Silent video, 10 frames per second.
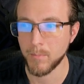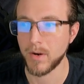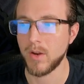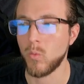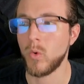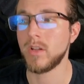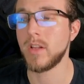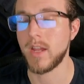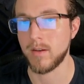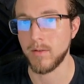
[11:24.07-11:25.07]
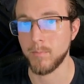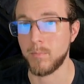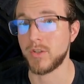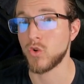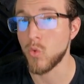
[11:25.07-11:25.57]
but it will hit
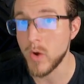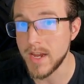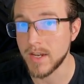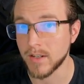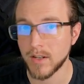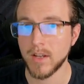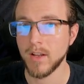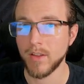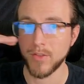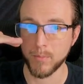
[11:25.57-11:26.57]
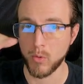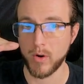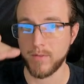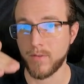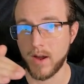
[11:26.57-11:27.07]
between the
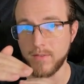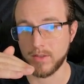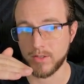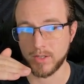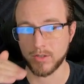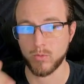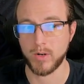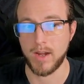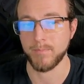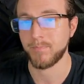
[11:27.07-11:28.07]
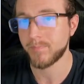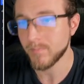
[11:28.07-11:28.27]
0.5 and the 618.